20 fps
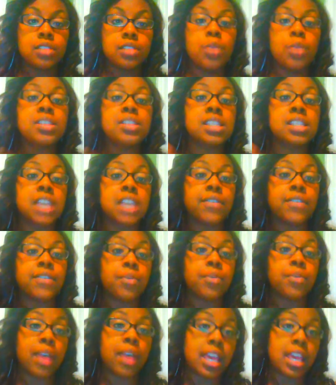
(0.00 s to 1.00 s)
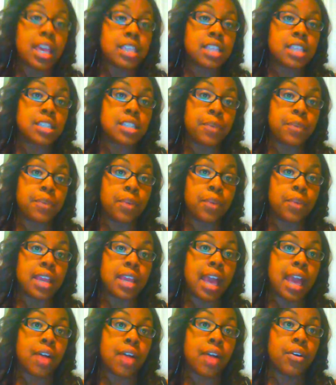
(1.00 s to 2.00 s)
was the 7 ways to
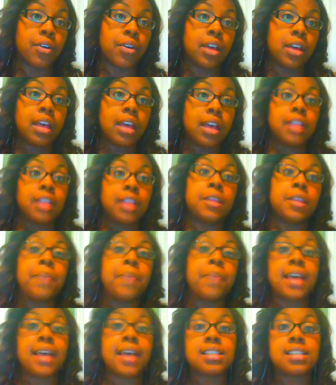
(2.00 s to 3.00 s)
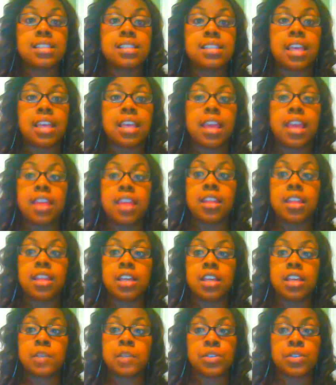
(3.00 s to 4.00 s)
bring out the best
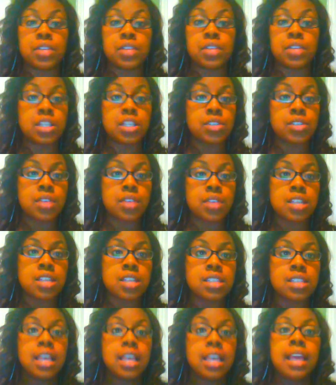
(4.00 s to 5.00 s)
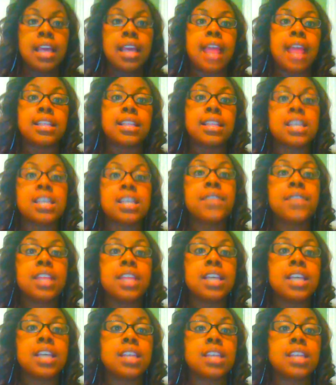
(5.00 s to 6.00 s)
in special needs students. And the 7
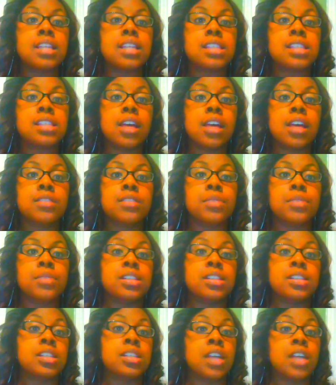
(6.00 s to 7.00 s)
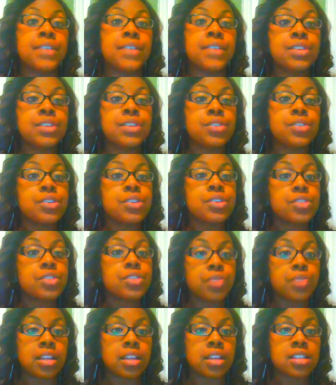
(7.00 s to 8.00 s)
things they discussed was discover your students'
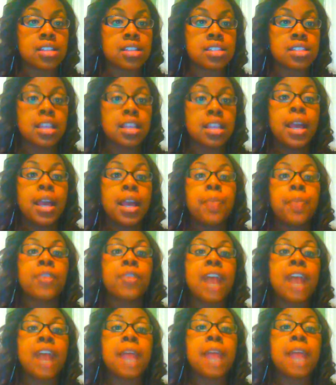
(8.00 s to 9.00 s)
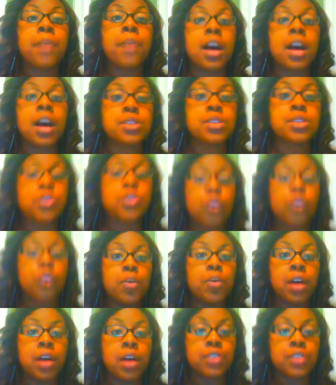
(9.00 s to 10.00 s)
strengths, provide positive
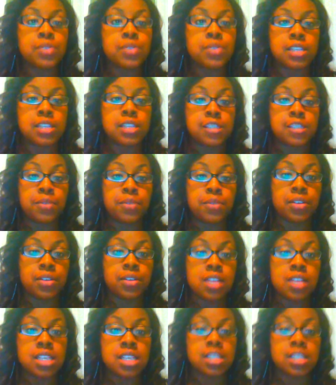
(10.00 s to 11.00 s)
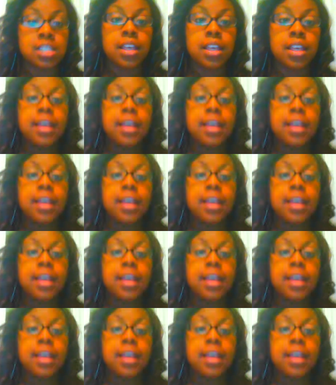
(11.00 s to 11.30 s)
role models with disabilities,